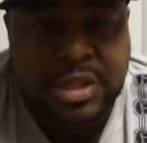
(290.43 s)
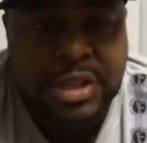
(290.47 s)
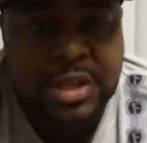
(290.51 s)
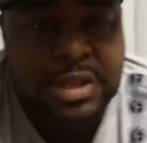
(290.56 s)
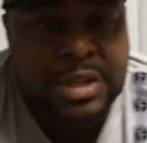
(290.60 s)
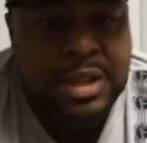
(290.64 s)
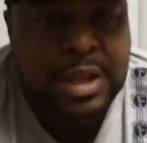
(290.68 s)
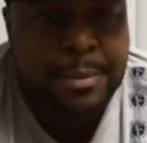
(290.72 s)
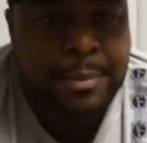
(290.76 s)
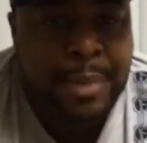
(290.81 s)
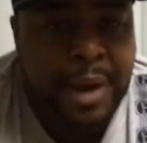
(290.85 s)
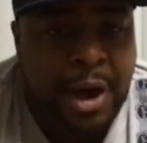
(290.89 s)
And
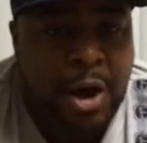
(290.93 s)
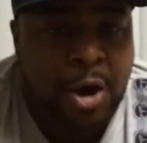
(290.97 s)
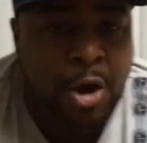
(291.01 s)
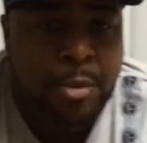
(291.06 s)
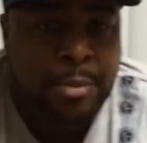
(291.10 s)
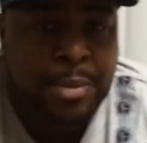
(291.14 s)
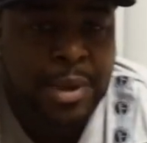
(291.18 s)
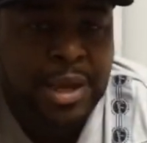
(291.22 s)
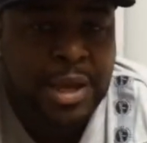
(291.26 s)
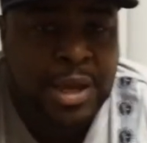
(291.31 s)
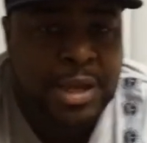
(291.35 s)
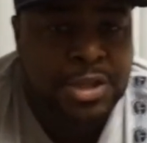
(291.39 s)
then by all
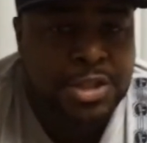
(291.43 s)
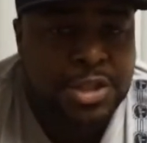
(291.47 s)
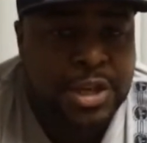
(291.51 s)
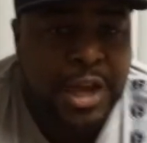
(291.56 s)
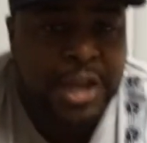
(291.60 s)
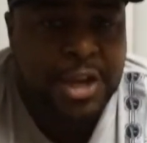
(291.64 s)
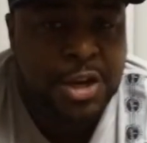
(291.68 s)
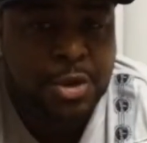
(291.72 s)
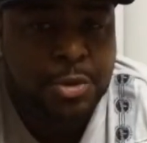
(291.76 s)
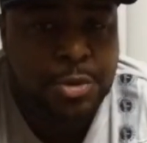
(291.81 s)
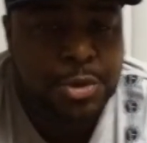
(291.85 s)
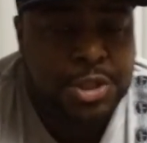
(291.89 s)
means, you got
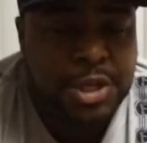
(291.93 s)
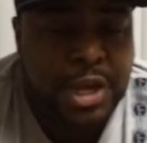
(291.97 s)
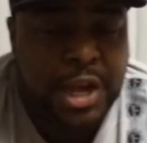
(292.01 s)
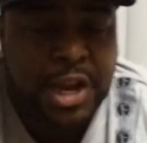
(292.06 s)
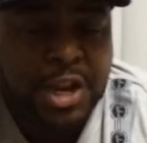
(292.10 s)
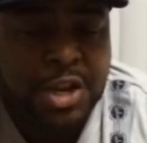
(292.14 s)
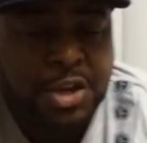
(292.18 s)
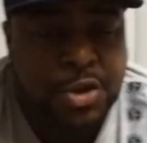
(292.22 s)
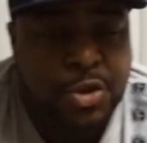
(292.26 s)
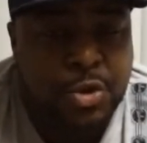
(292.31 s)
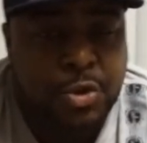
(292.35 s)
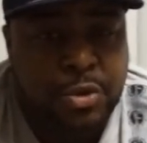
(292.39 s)
to do what you got
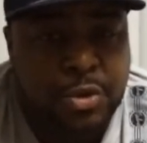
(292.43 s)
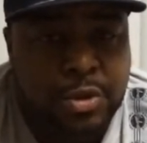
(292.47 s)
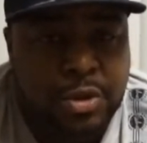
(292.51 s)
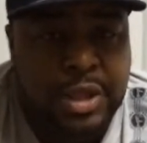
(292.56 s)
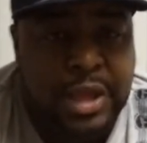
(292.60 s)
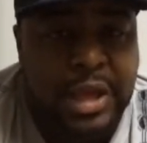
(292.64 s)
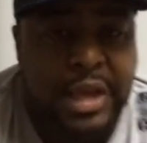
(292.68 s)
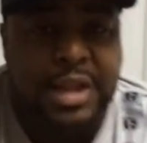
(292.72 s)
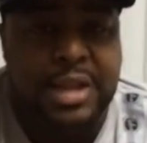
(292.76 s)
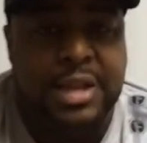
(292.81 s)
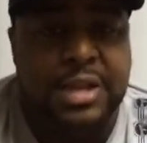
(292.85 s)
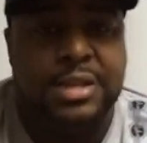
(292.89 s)
to do.
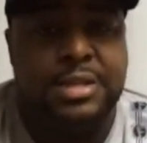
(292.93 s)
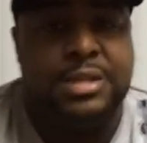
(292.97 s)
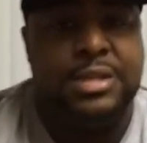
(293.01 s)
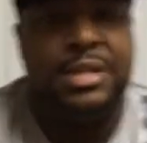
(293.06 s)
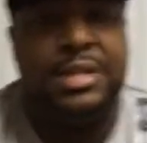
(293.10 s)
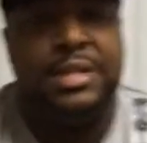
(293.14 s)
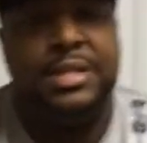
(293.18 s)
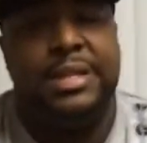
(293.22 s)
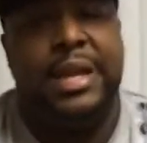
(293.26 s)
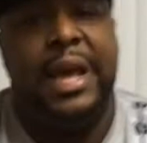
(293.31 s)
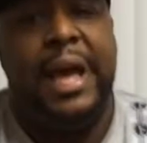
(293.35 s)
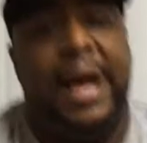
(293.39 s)
That is
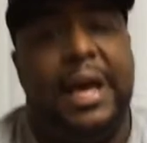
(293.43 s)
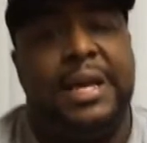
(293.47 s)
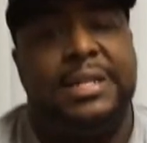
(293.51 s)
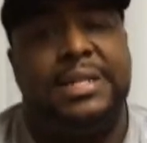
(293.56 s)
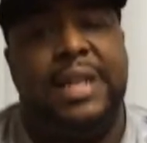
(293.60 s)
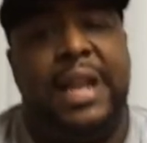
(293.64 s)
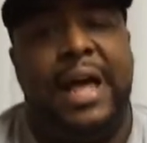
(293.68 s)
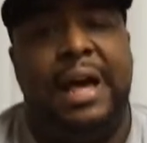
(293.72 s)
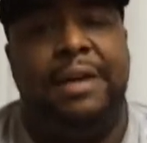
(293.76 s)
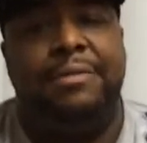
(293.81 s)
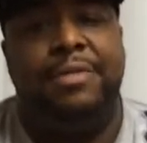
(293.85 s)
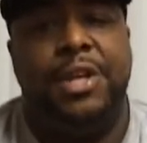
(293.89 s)
these guys'
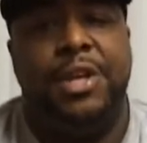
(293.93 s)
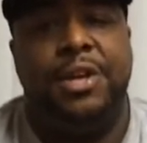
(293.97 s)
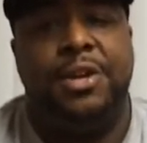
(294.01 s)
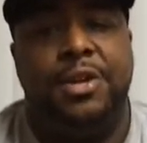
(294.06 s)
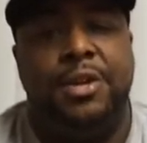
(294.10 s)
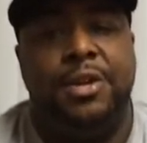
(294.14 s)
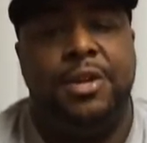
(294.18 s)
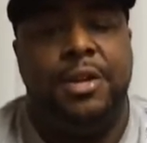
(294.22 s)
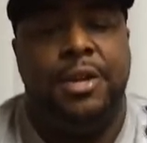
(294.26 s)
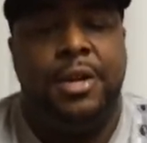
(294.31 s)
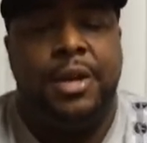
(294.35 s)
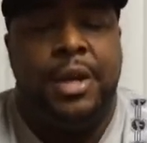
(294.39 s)

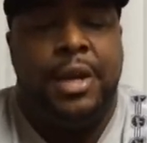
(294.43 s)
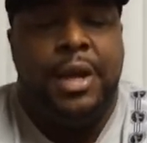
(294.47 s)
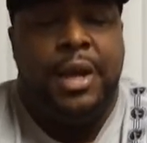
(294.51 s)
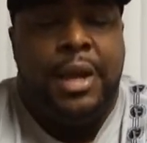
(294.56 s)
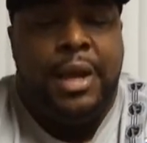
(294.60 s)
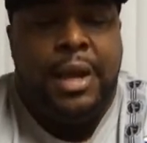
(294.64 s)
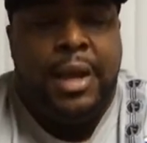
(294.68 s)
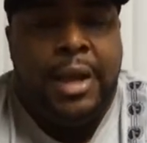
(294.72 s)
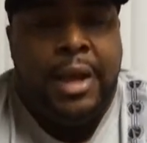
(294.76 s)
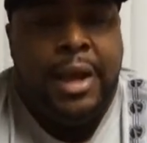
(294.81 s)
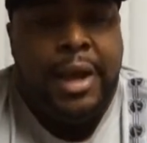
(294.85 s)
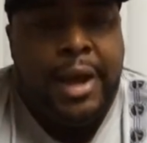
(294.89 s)
livelihood.
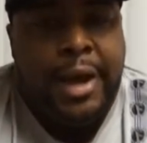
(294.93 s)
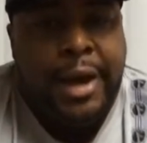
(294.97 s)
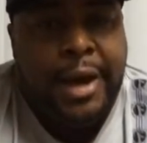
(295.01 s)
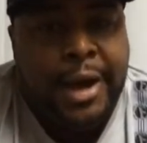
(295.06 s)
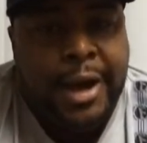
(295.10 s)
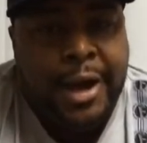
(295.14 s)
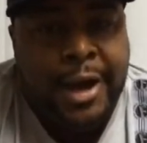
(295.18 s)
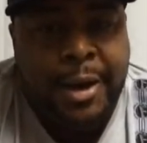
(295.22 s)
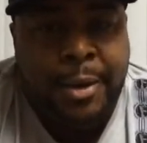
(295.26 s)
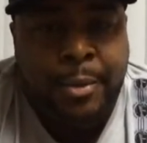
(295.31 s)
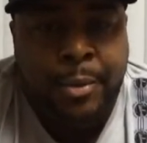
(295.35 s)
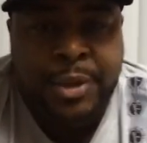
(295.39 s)

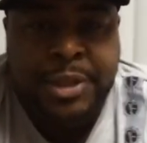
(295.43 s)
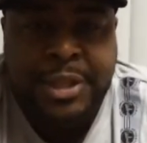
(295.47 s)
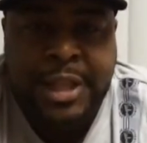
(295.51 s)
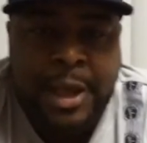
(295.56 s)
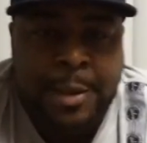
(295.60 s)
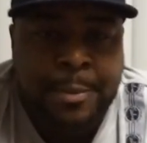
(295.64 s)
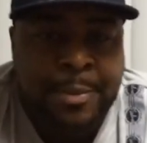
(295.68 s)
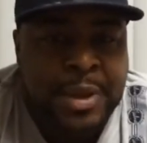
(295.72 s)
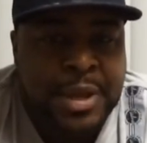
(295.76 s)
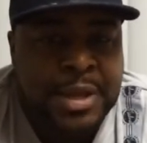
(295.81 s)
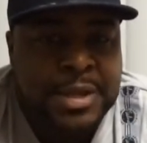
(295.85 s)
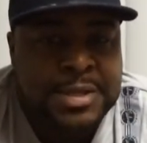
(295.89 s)
With
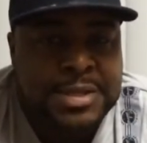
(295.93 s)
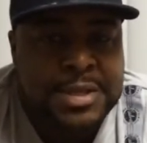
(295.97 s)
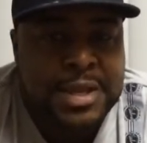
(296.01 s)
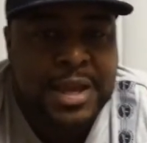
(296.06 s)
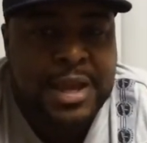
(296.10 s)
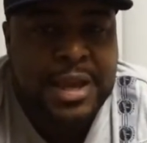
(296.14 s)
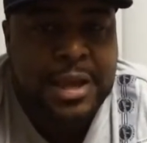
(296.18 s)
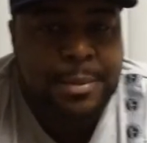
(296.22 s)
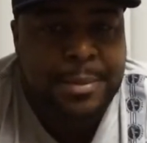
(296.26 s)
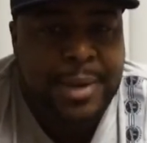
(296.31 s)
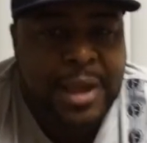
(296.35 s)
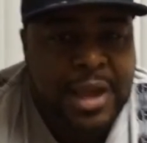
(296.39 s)
that being
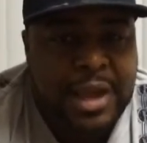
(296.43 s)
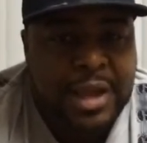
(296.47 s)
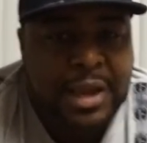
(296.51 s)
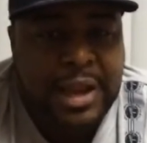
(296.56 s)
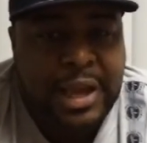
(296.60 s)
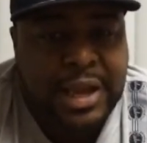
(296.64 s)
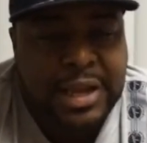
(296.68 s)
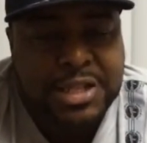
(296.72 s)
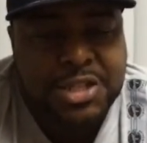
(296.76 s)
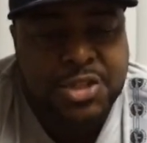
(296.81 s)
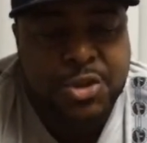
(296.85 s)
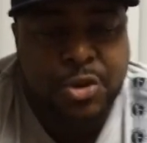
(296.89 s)
said, man,
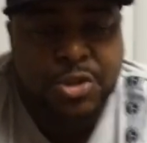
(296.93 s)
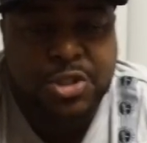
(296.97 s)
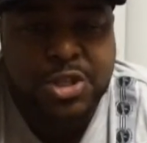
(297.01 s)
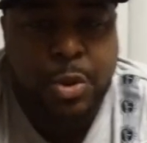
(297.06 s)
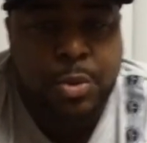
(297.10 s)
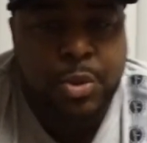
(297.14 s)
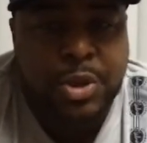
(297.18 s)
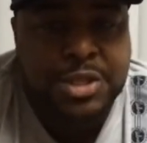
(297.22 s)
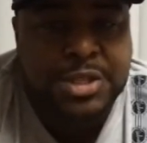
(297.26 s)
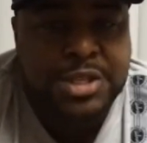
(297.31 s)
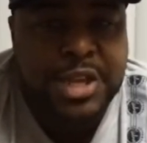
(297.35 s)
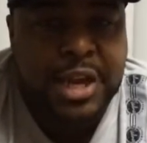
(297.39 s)
like I told you, I
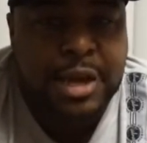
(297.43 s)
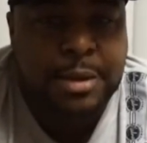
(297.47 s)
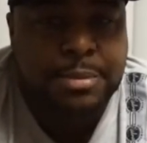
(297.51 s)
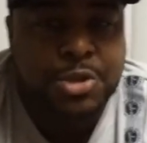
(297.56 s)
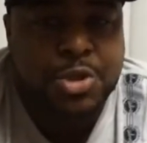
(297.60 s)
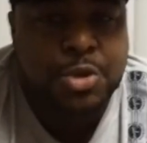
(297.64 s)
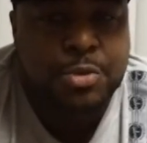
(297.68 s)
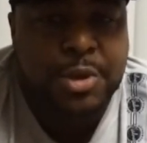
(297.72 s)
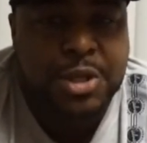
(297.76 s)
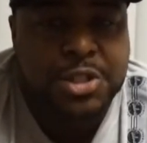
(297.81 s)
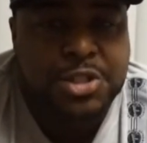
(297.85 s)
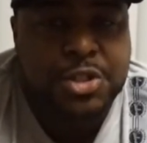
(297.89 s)
wouldn't take up
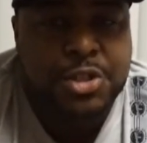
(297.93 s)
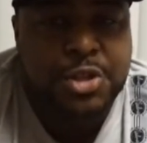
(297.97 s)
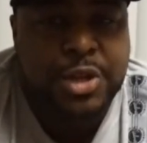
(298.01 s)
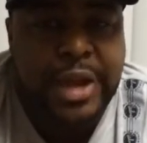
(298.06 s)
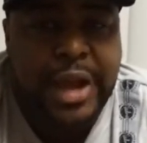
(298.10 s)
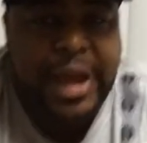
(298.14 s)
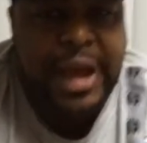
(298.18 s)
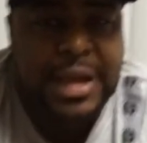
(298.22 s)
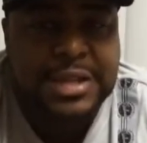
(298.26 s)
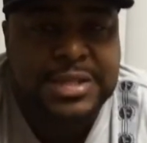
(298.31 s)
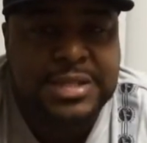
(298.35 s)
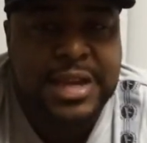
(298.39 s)
too much of you
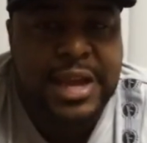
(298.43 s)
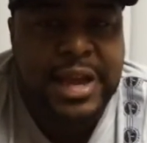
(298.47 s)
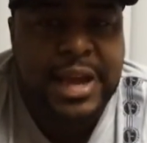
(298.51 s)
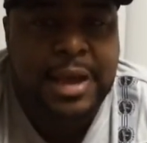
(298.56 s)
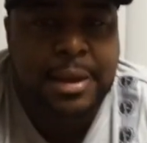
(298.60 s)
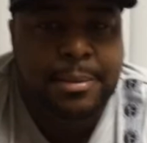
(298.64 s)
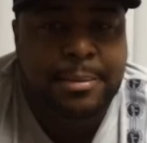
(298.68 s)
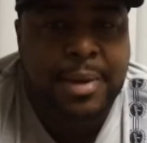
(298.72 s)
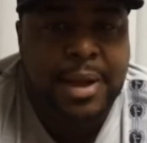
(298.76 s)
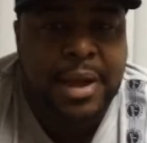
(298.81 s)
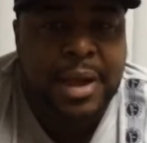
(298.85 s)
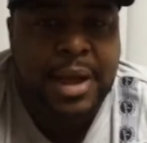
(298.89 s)
guys'
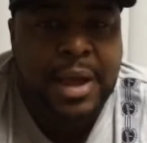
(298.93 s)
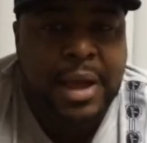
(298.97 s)
time.